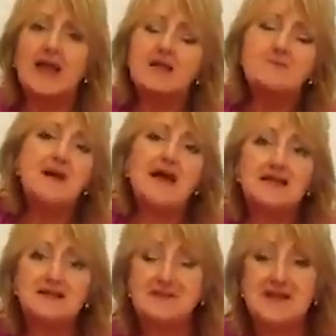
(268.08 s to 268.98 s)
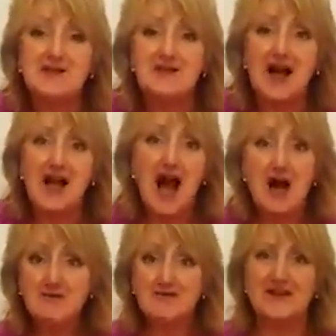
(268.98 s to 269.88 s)
And he made himself a
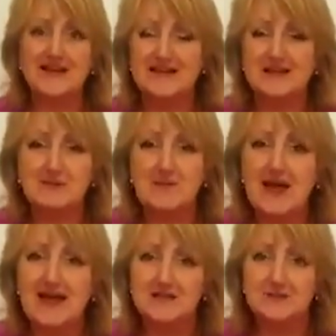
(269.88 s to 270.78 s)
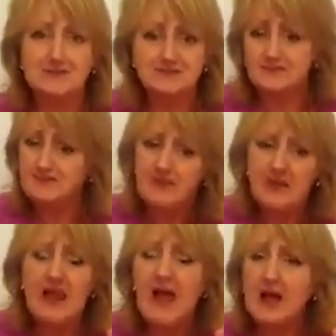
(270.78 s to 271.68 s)
comfy little bed,
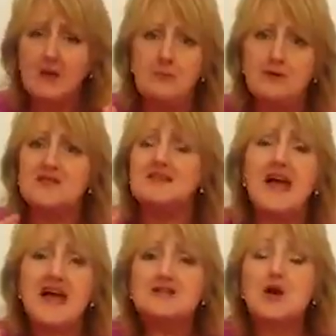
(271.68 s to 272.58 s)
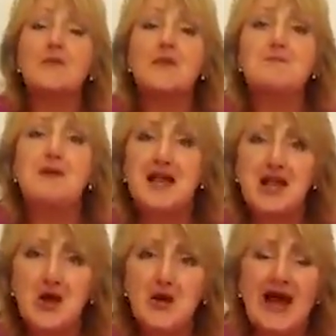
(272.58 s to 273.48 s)
put his head on the
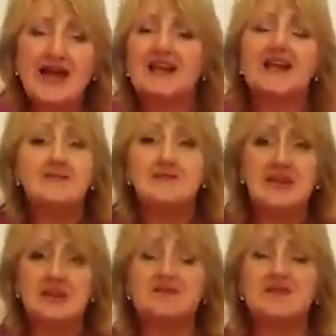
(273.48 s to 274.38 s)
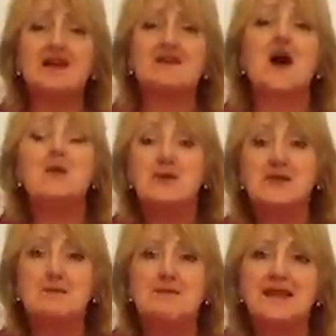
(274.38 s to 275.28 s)
pillow and covered himself up
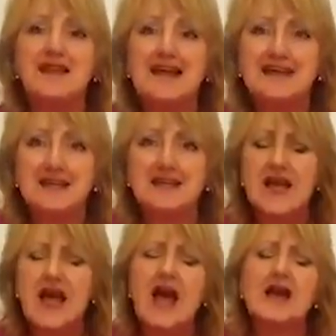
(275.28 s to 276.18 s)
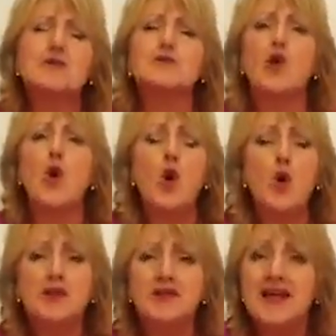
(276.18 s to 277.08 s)
with the blanket, and he was
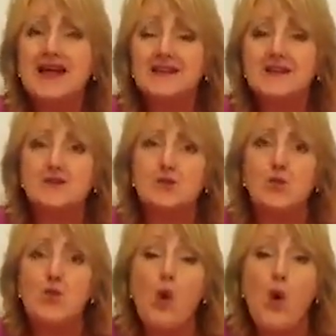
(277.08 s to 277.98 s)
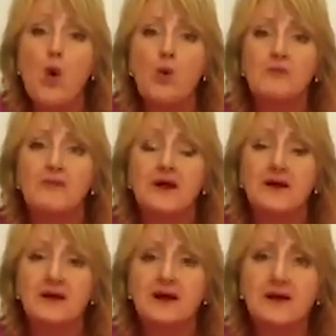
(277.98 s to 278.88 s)
all nice and warm,
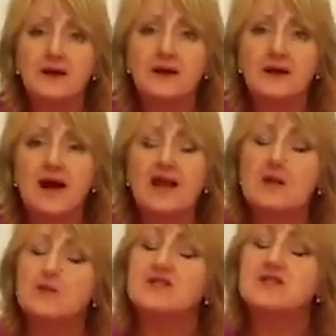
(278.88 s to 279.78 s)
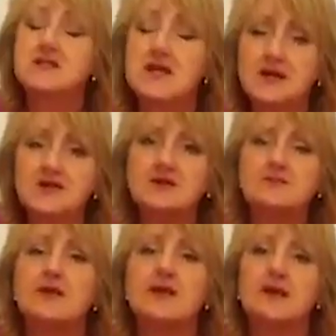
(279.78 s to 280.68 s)
and he was
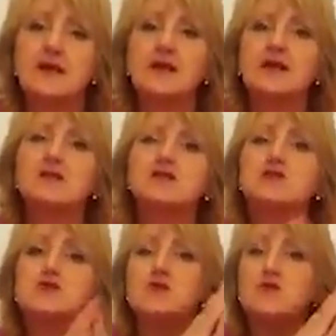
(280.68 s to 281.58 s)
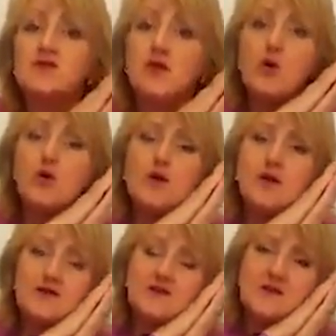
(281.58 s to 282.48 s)
just beginning to
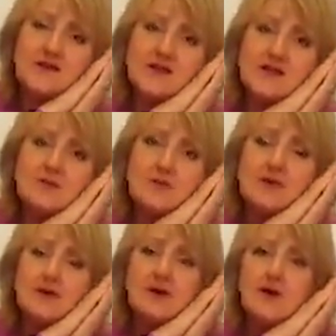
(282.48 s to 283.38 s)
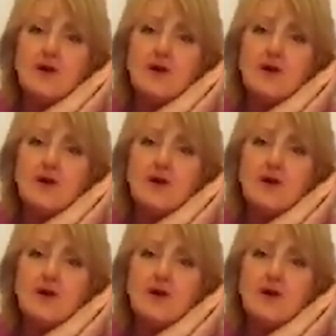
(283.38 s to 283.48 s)
fall asleep